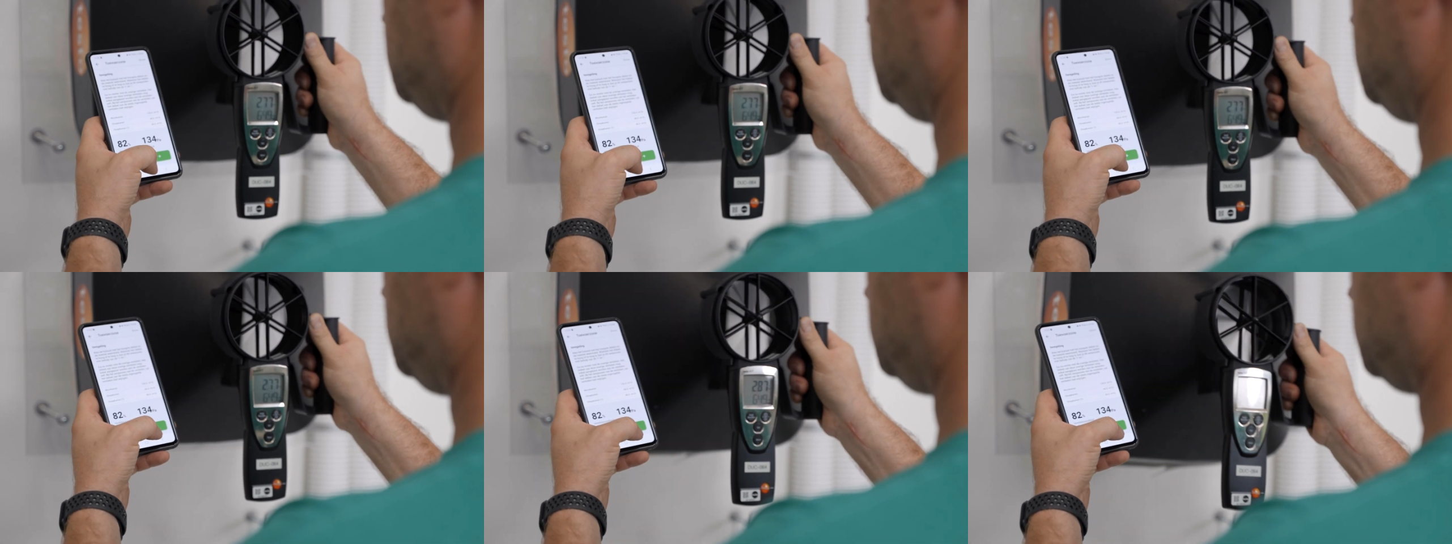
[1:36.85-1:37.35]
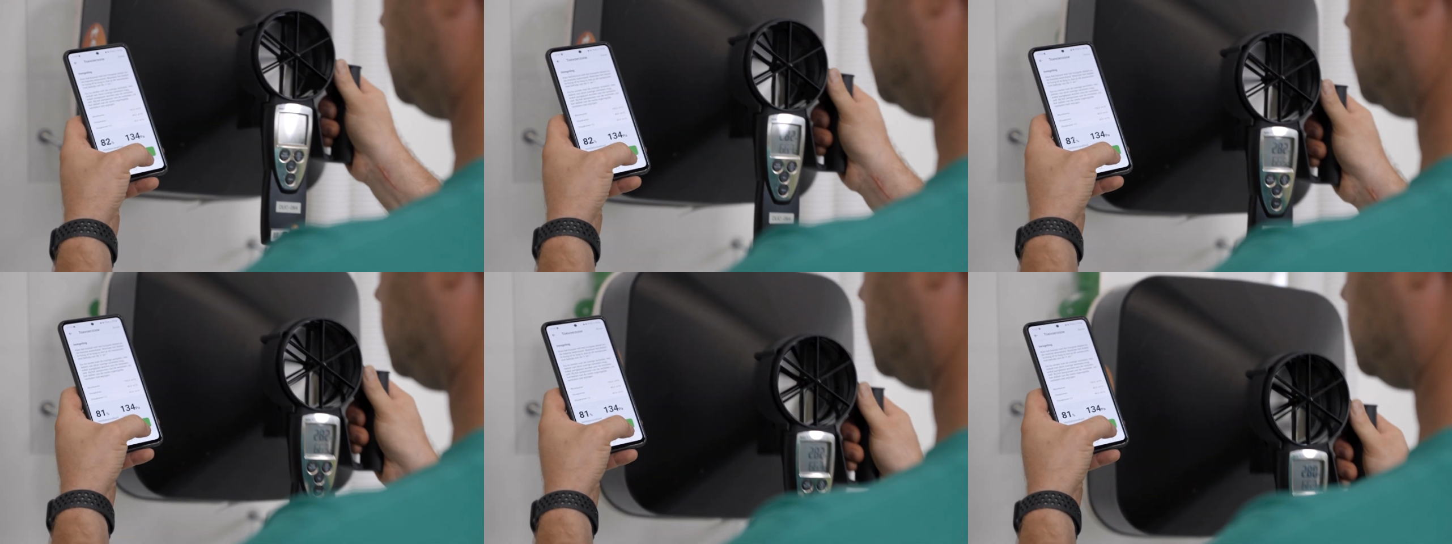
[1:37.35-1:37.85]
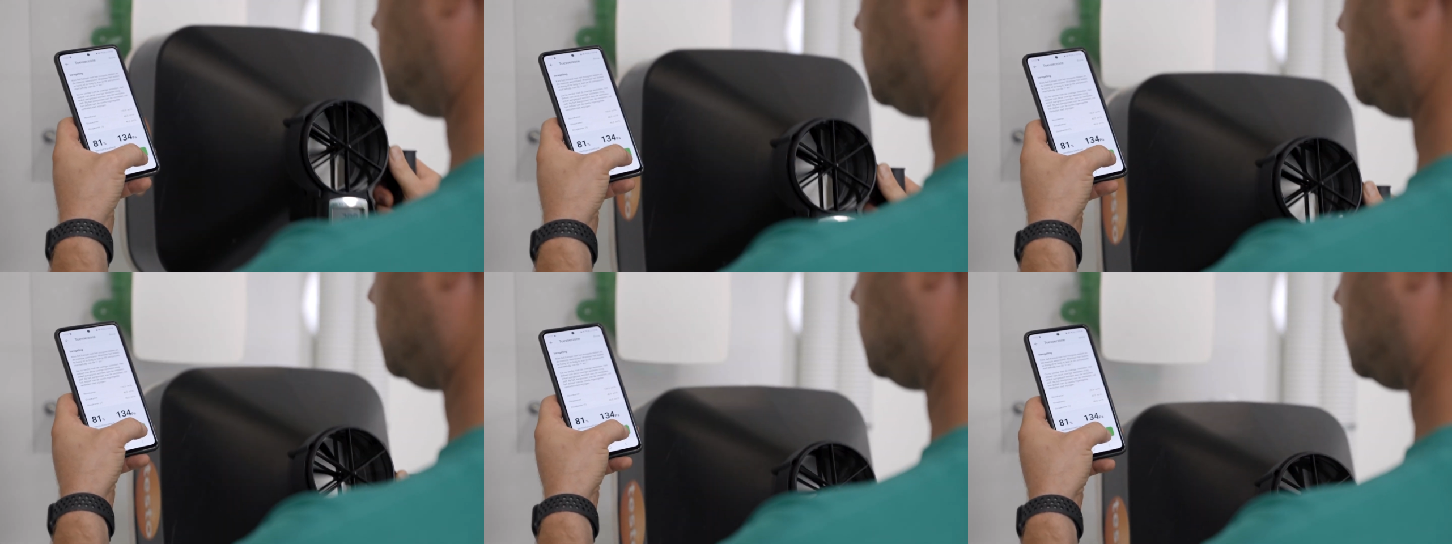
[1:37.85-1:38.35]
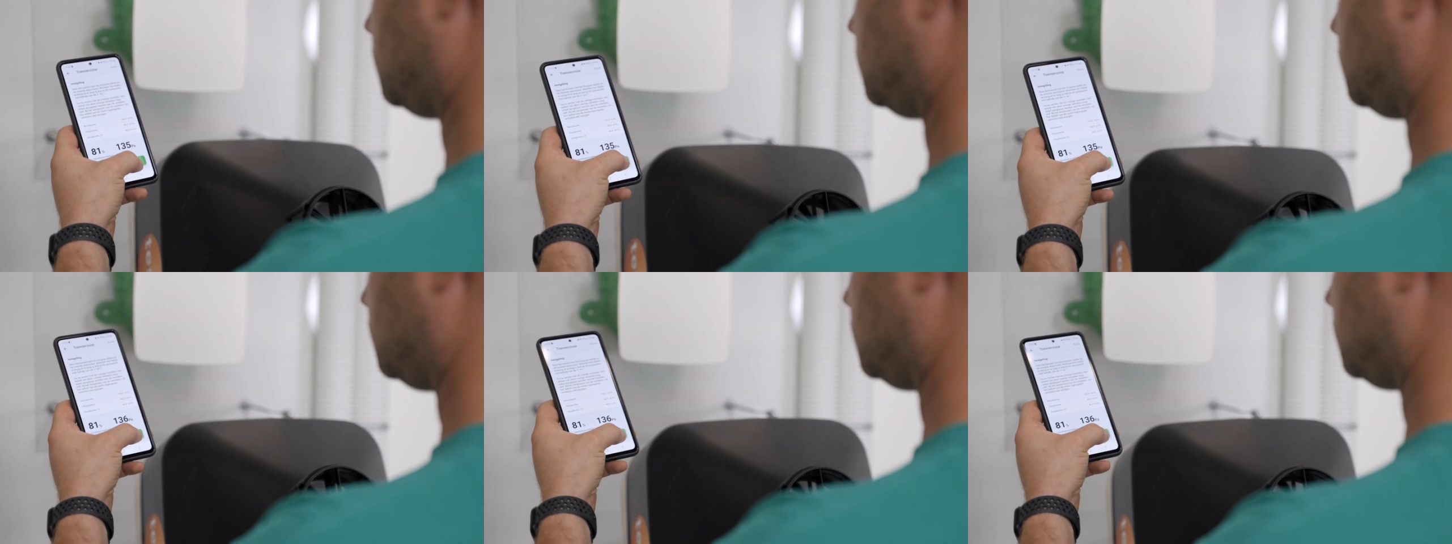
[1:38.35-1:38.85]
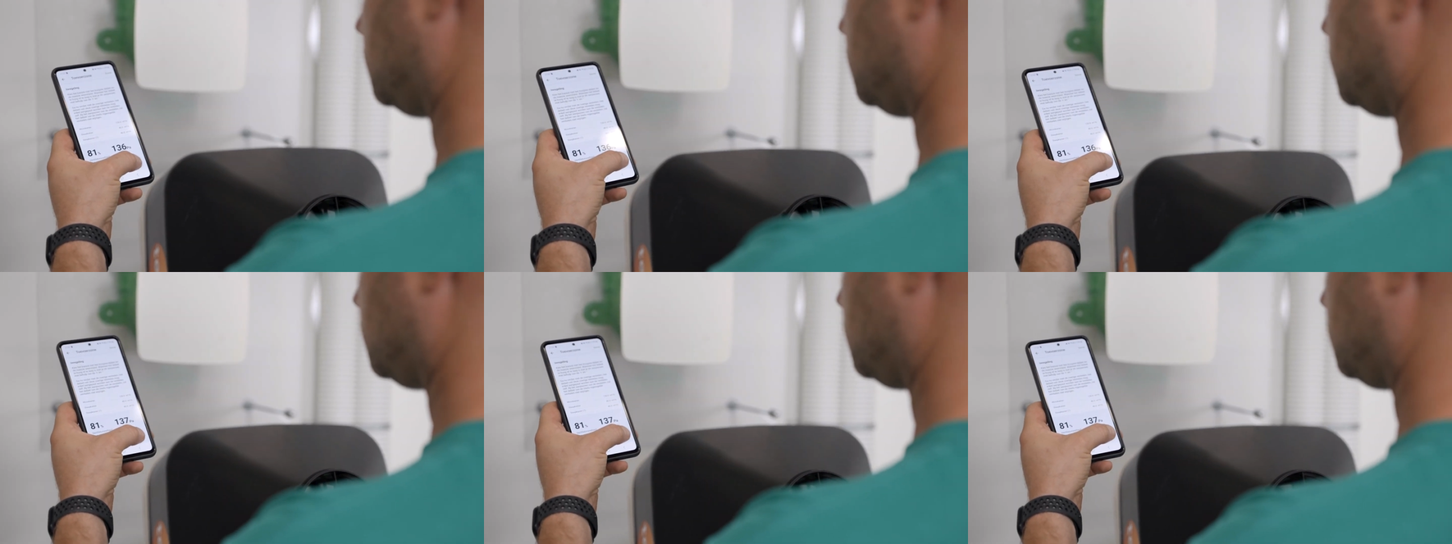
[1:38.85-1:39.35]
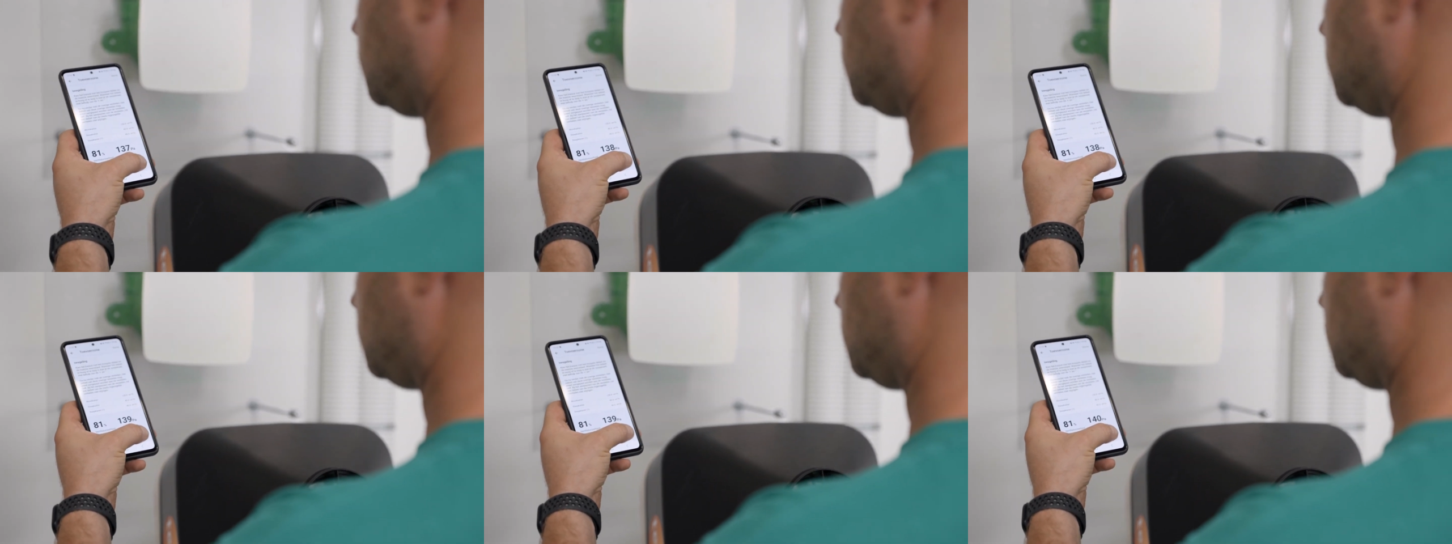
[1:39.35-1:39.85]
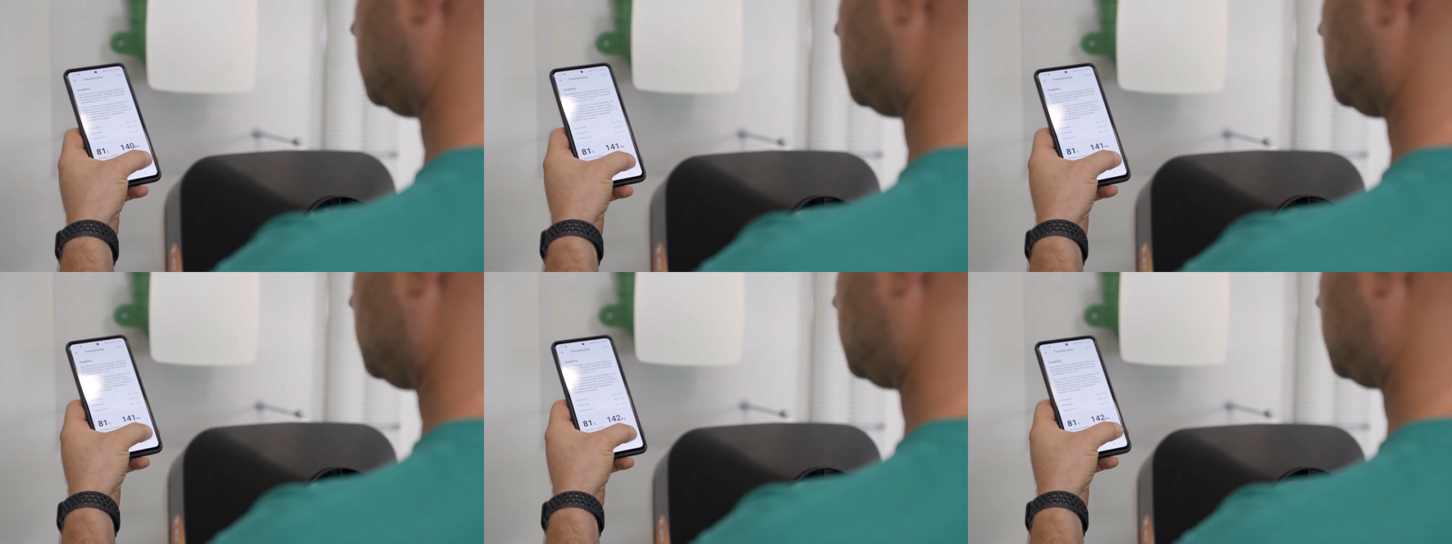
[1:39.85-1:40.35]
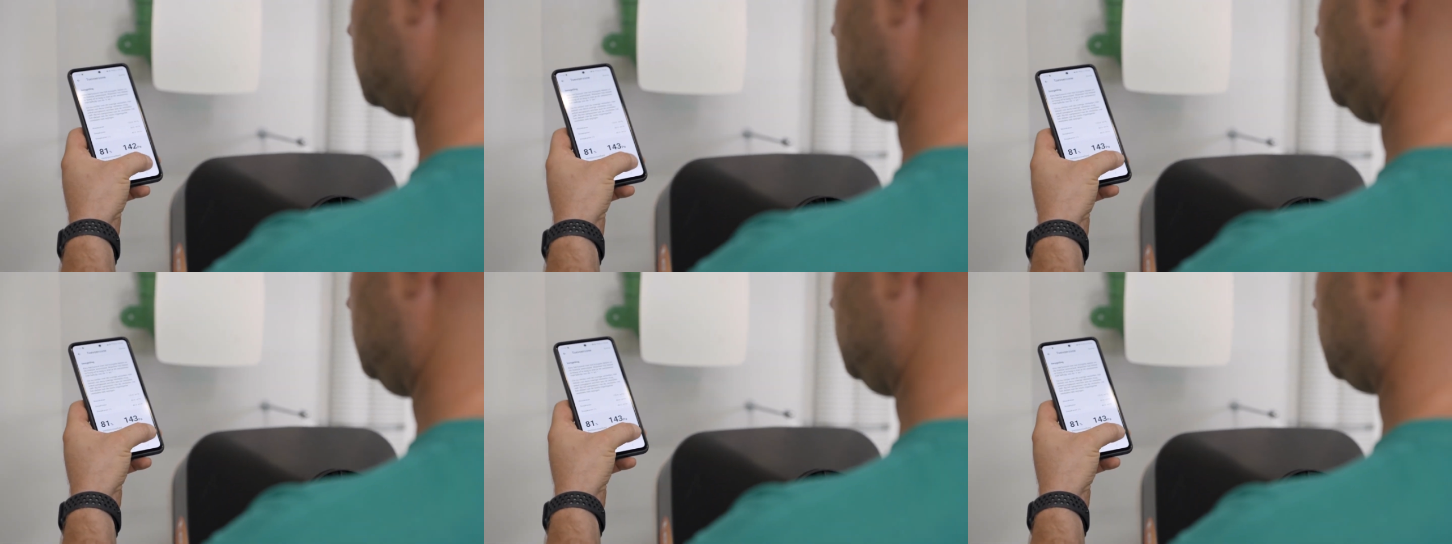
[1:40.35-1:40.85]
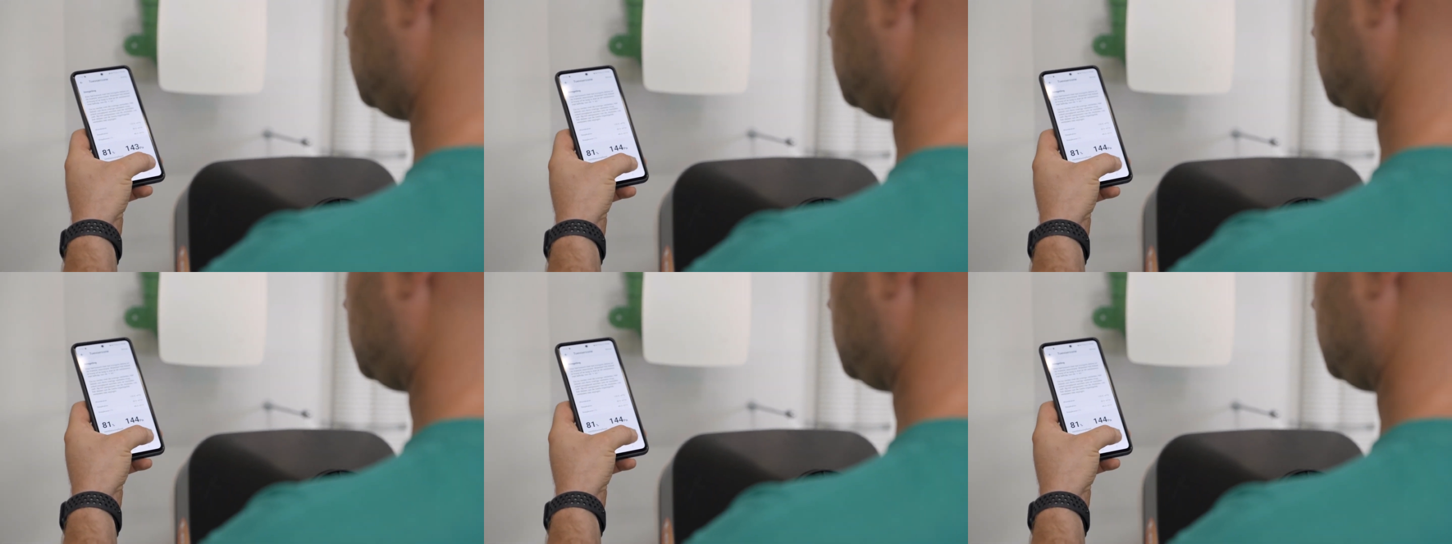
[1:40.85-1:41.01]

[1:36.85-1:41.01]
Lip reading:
(no speaker visible)